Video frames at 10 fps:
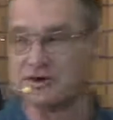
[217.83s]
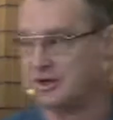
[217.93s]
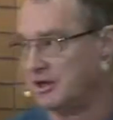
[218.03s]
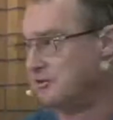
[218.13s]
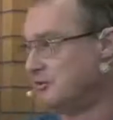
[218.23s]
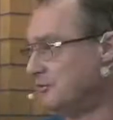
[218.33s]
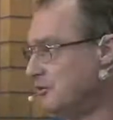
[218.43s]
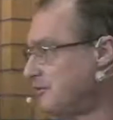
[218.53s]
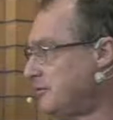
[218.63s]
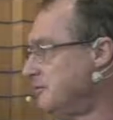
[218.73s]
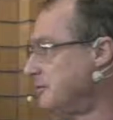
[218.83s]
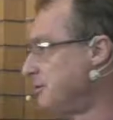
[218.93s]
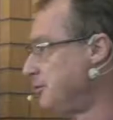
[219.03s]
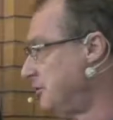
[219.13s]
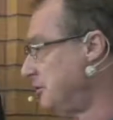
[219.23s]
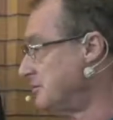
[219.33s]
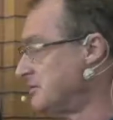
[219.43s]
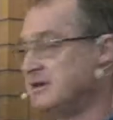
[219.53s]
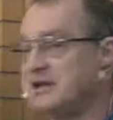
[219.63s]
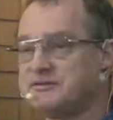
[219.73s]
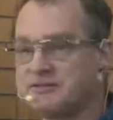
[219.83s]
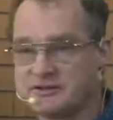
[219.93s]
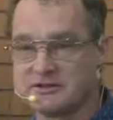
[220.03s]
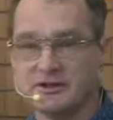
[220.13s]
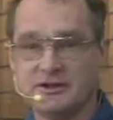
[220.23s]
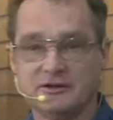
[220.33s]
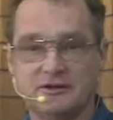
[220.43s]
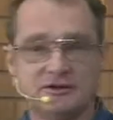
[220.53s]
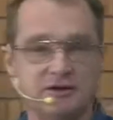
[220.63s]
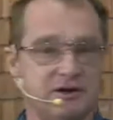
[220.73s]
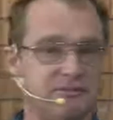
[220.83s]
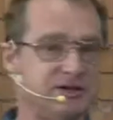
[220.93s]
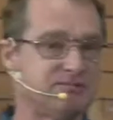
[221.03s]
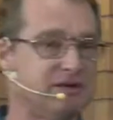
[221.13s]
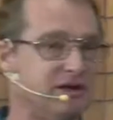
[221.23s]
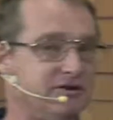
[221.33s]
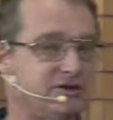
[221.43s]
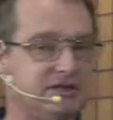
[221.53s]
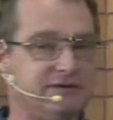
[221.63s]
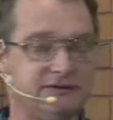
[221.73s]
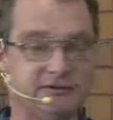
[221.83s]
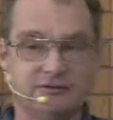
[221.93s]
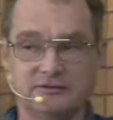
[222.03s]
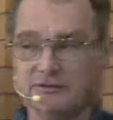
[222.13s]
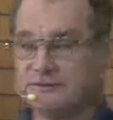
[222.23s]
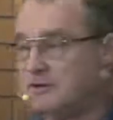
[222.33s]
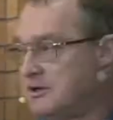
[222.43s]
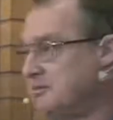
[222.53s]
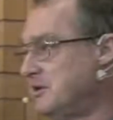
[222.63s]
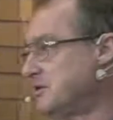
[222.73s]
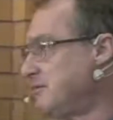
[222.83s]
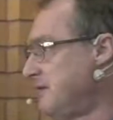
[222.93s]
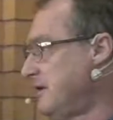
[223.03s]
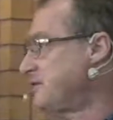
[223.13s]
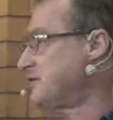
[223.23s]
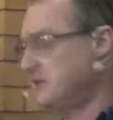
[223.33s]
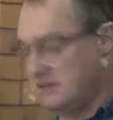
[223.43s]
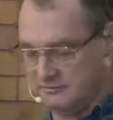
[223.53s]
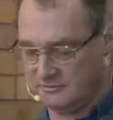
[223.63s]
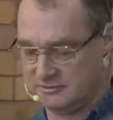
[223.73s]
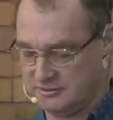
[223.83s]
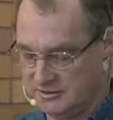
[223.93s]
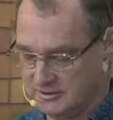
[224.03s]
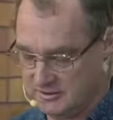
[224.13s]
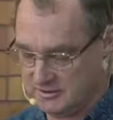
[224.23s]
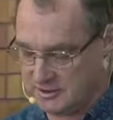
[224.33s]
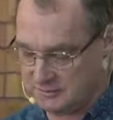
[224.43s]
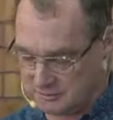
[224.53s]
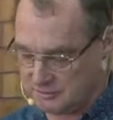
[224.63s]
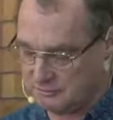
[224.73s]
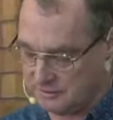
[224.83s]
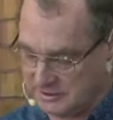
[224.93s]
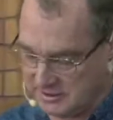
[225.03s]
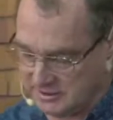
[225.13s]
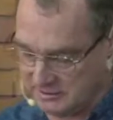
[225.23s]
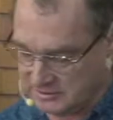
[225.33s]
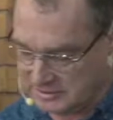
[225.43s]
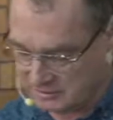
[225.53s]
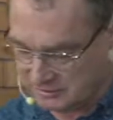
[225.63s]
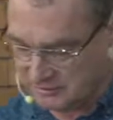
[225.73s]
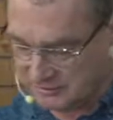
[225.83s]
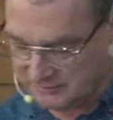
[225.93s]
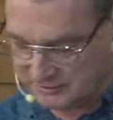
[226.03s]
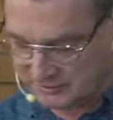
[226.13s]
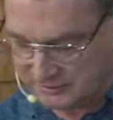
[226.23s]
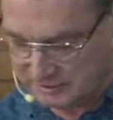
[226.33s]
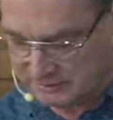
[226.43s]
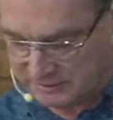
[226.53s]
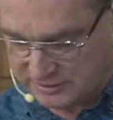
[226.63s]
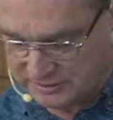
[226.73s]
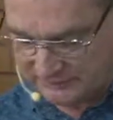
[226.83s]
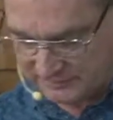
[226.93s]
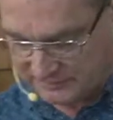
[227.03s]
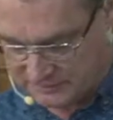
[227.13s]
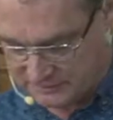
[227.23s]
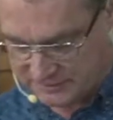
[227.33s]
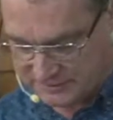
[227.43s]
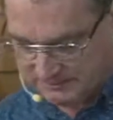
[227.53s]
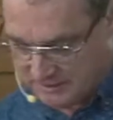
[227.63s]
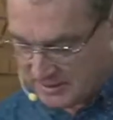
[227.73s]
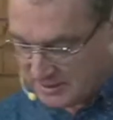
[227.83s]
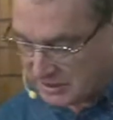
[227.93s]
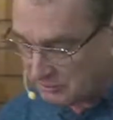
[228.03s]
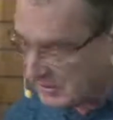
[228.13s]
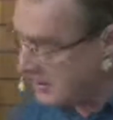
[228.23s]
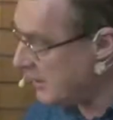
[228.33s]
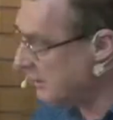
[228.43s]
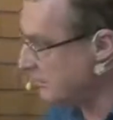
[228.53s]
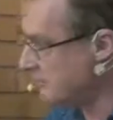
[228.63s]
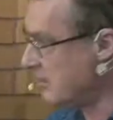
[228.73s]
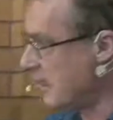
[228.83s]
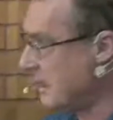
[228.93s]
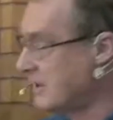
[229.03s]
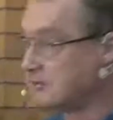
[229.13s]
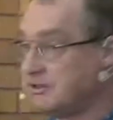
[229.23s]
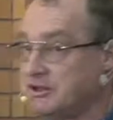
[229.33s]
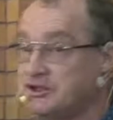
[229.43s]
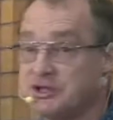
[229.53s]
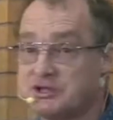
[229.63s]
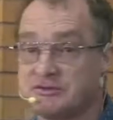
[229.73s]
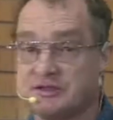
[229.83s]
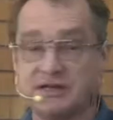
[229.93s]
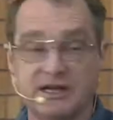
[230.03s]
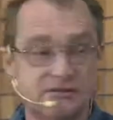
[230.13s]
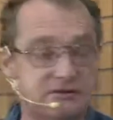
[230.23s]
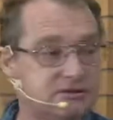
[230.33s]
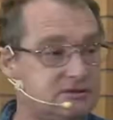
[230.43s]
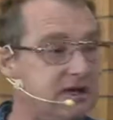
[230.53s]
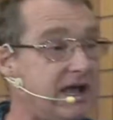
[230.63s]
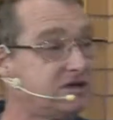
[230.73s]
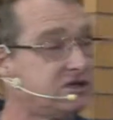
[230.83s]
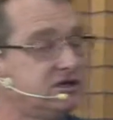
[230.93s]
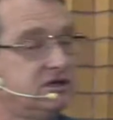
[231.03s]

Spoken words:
don't want to walk from Capernaum to Nazareth. 200 metres below sea level, 400 metres above sea level. I'd want to walk downhill, at least if I was riding a bike, if nothing else. So we know last week that Jesus was in Nazareth, actually